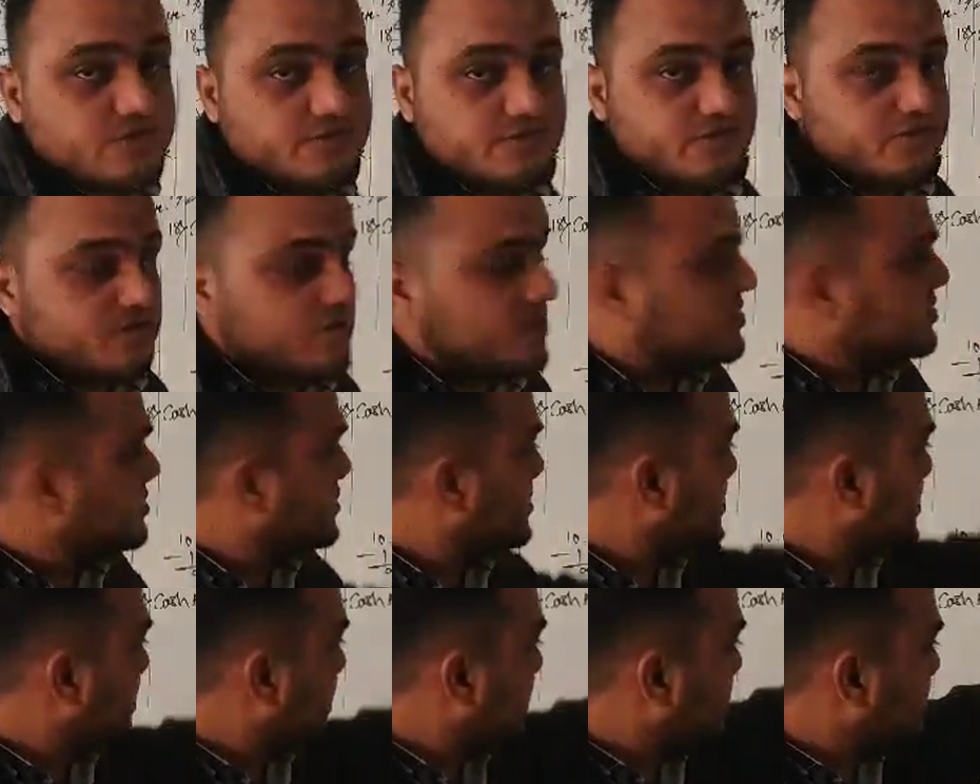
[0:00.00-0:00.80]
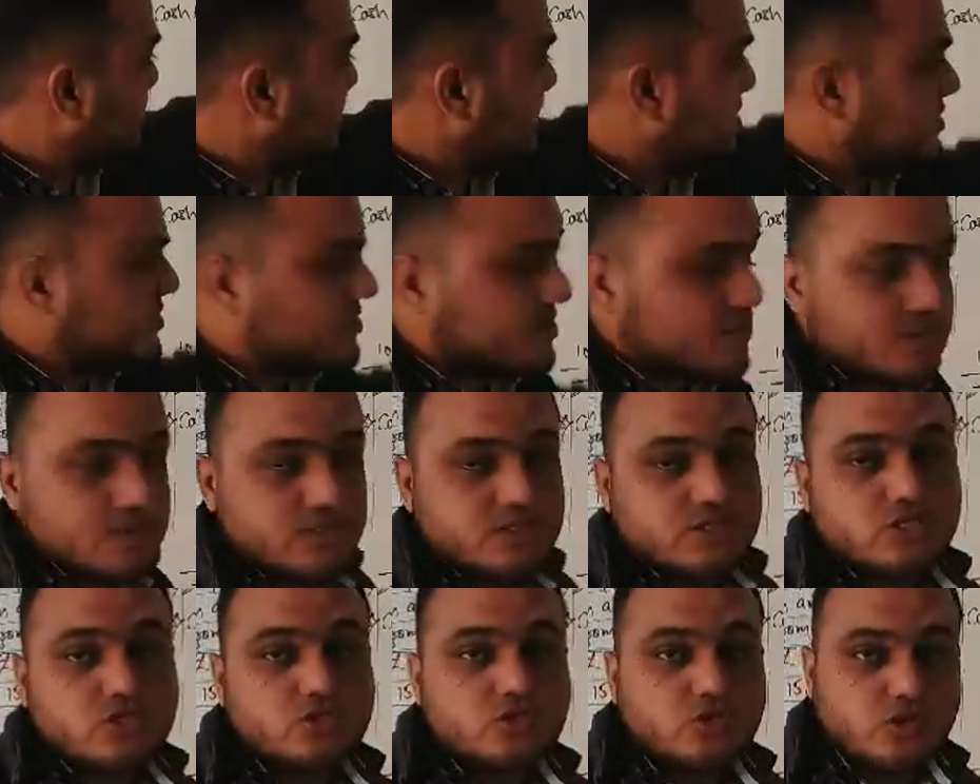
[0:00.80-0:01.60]
of you, and then I will
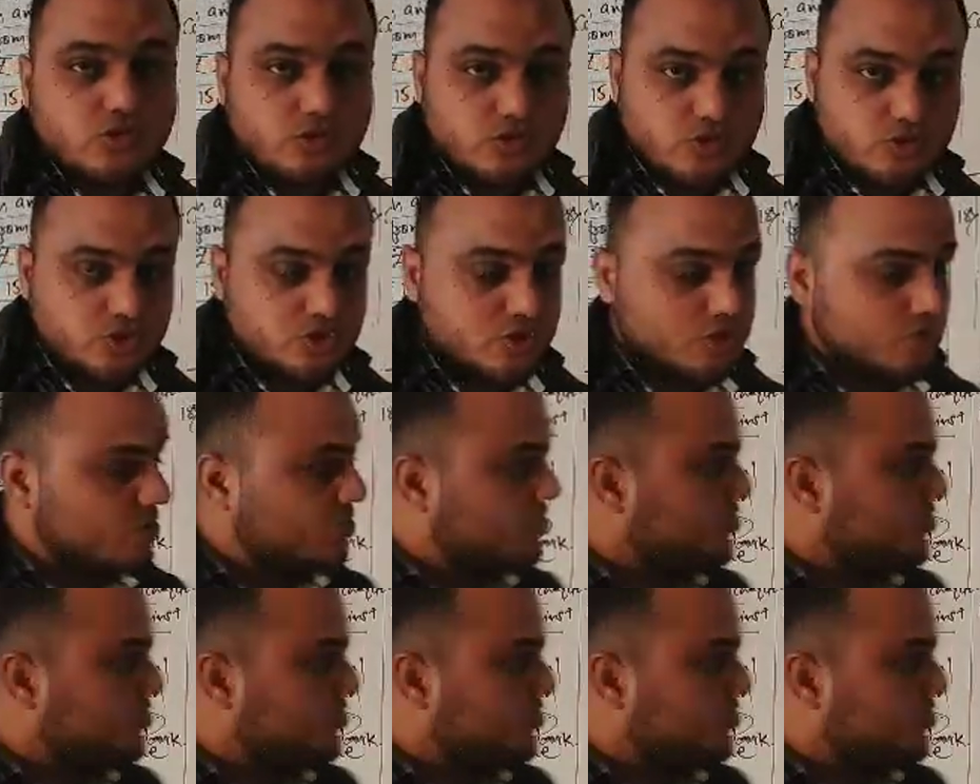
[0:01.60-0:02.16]
discuss the solution